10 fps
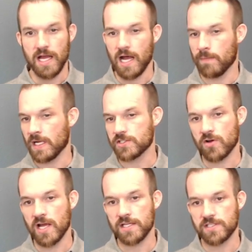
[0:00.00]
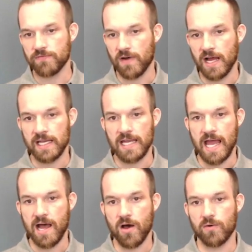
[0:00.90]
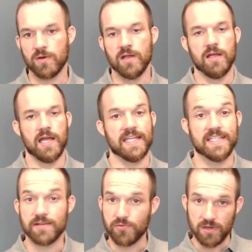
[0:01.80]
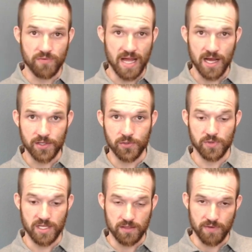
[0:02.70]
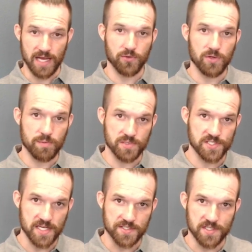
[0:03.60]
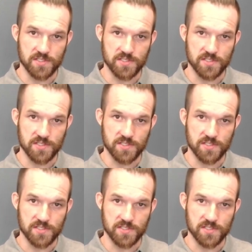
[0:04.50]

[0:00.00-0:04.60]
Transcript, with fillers: I'm not trying to find out a different value than the value he possesses.